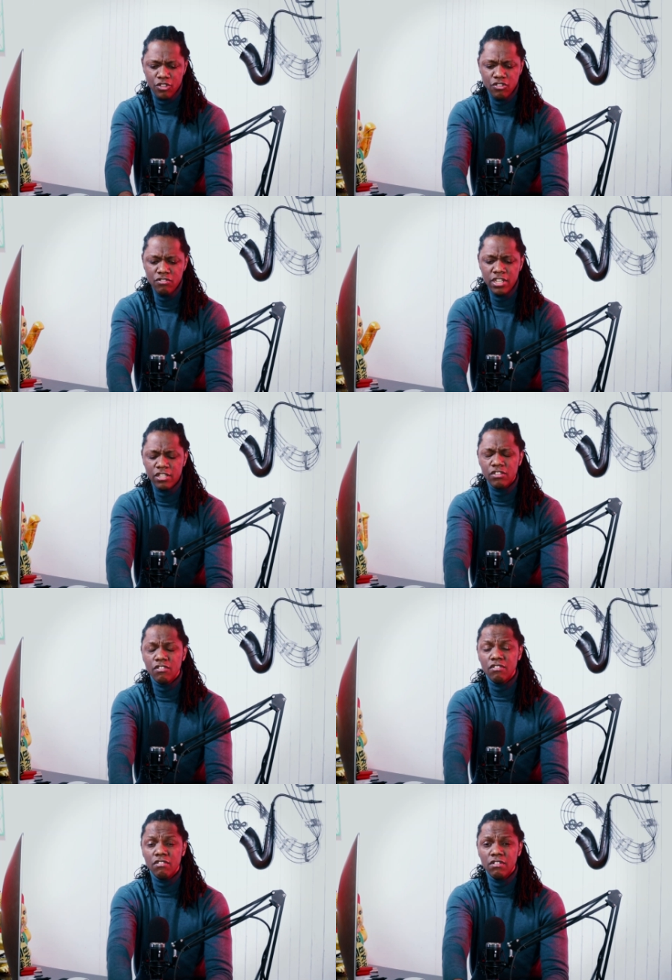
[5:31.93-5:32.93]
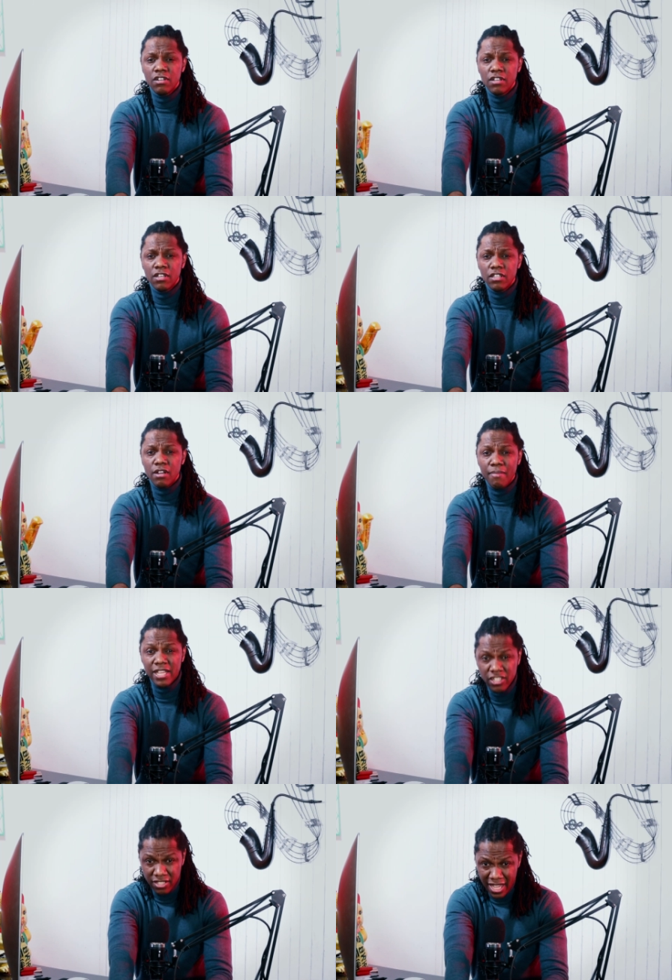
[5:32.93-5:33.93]
You need to know your
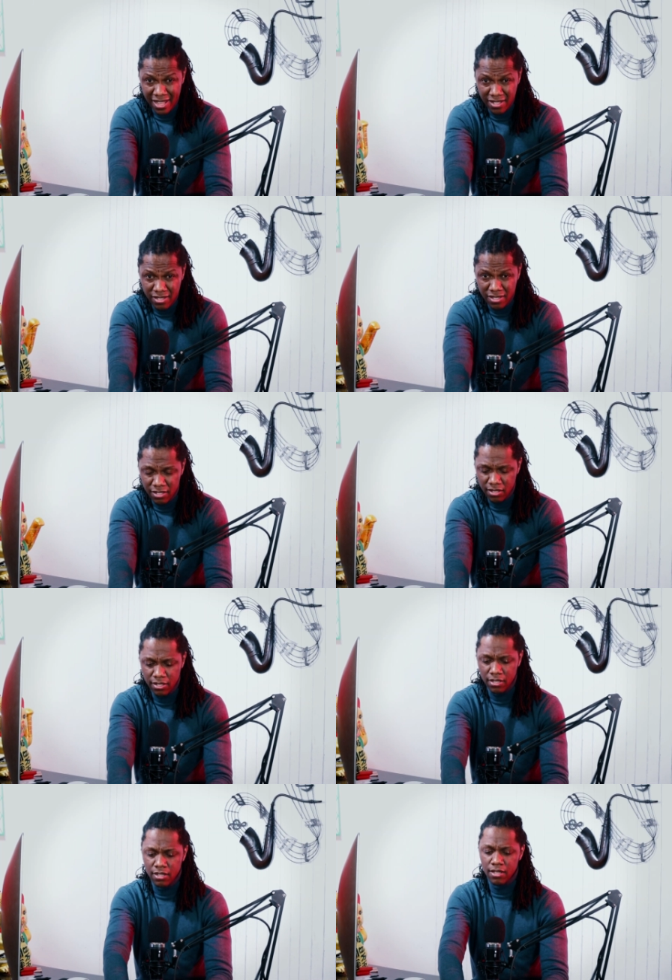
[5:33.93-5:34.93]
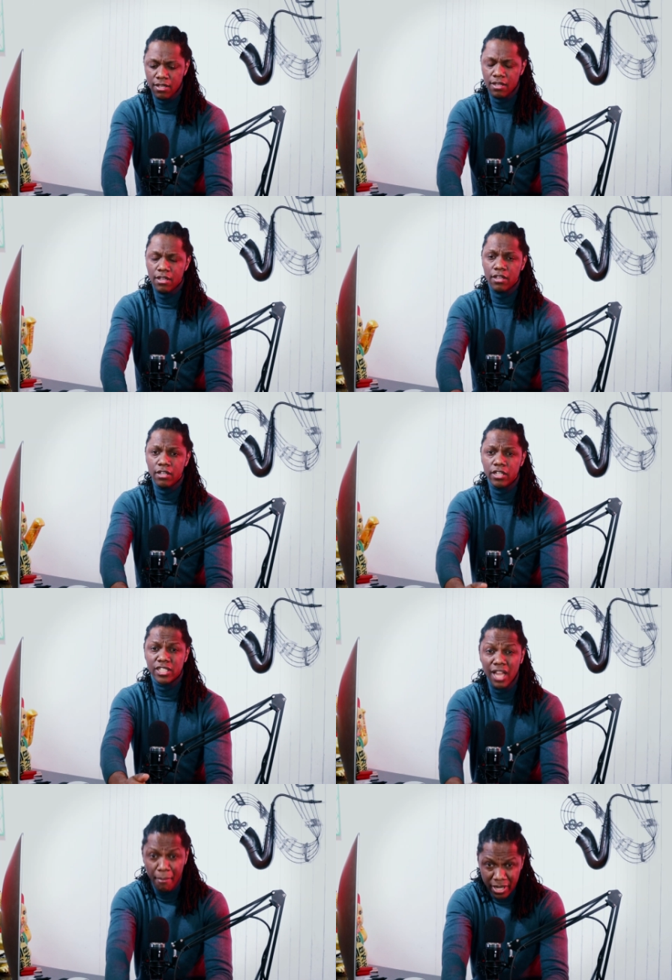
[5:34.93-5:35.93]
major scales,
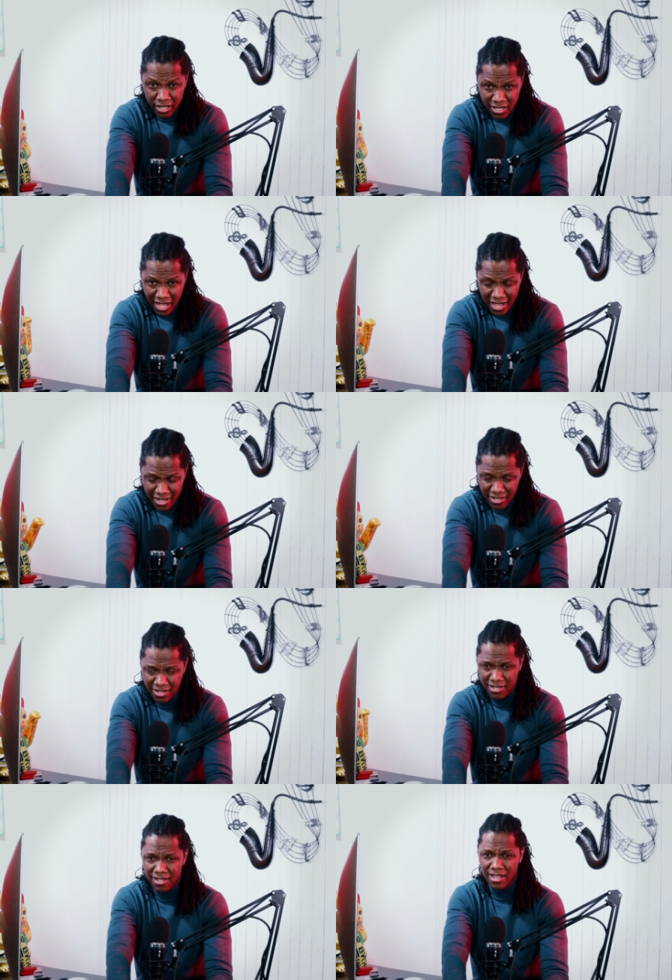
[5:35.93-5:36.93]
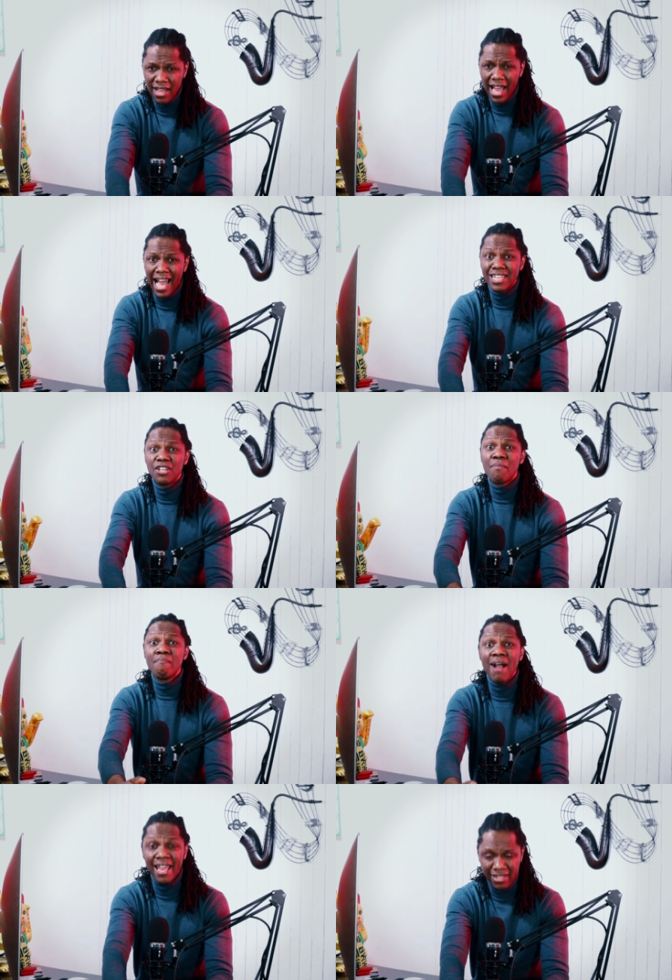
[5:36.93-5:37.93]
your dominant scales, and your
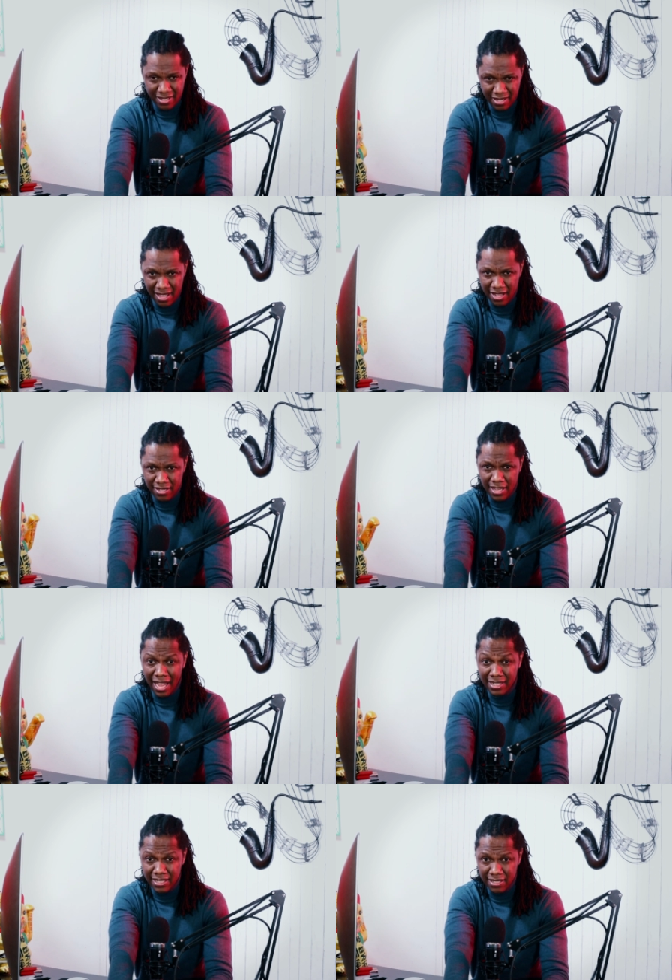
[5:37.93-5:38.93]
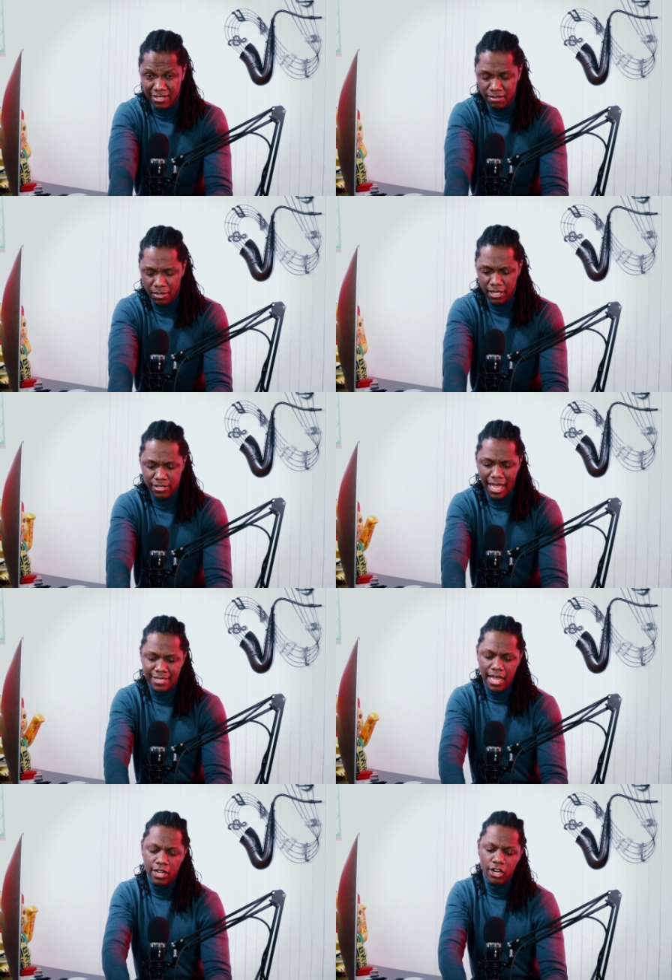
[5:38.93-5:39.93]
minor scales at least. Because
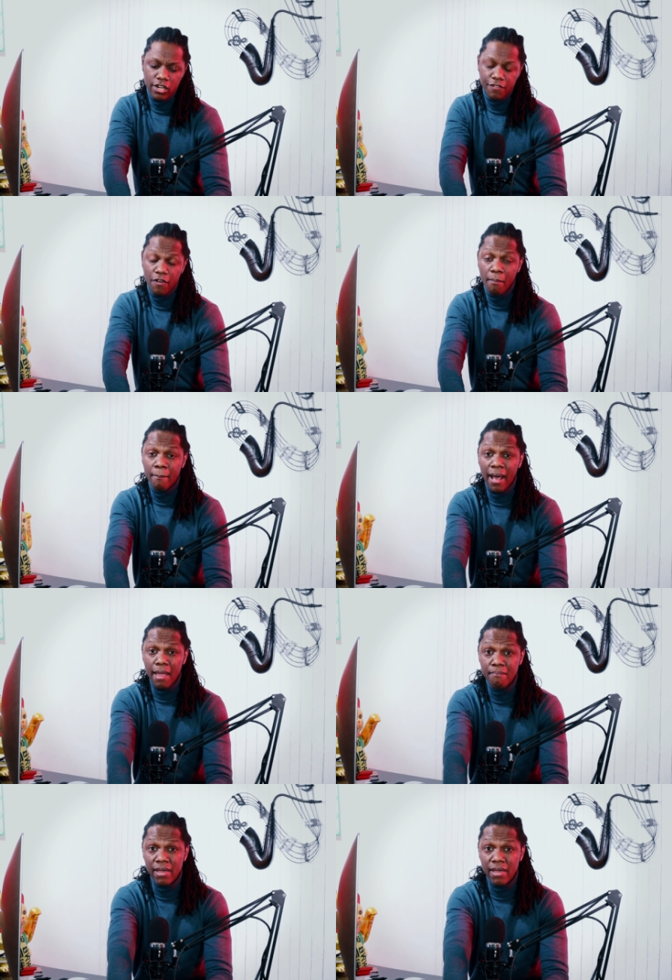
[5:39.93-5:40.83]
as I learned from my